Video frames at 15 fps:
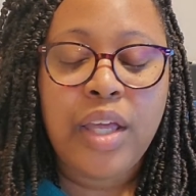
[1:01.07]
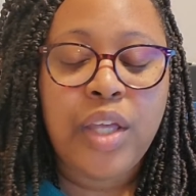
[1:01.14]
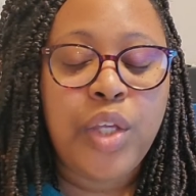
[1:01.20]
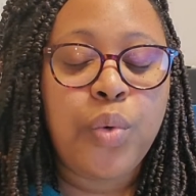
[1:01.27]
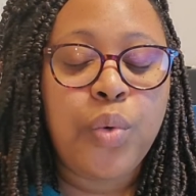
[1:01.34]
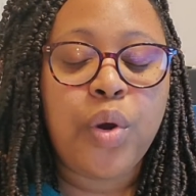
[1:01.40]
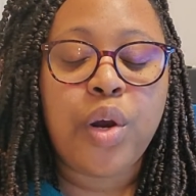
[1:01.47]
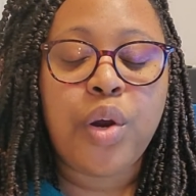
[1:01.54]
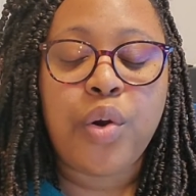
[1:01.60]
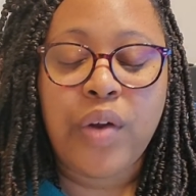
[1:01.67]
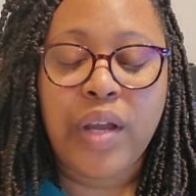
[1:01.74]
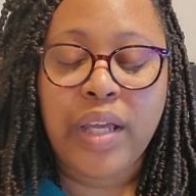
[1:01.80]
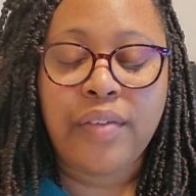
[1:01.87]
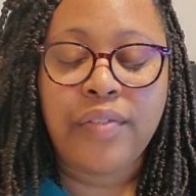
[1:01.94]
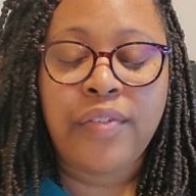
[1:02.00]
You are
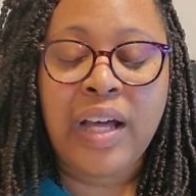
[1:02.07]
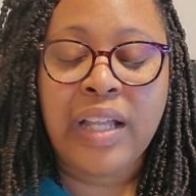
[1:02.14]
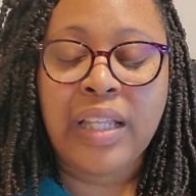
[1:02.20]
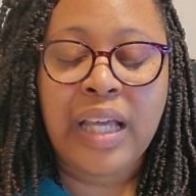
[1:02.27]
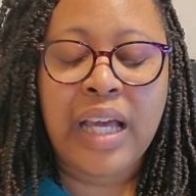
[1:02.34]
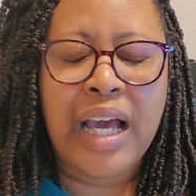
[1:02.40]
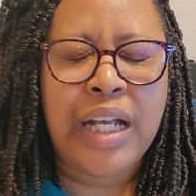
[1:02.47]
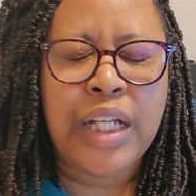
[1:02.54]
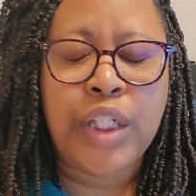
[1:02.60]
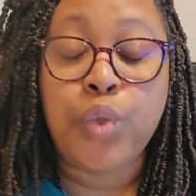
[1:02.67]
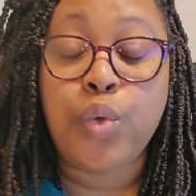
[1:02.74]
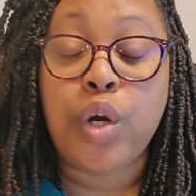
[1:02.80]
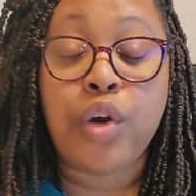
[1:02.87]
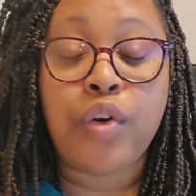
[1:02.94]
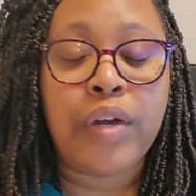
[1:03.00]
great, Father God, and
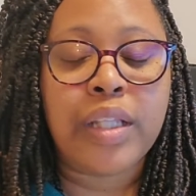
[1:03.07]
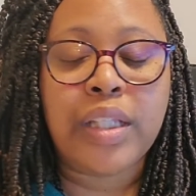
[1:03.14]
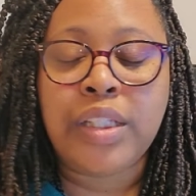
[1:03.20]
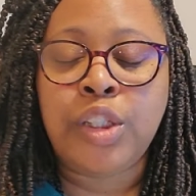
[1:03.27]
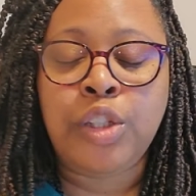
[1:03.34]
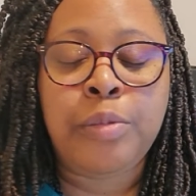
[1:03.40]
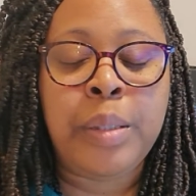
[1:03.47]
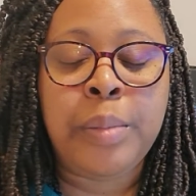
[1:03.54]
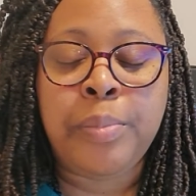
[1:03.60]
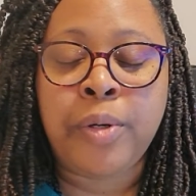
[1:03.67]
you are greatly to be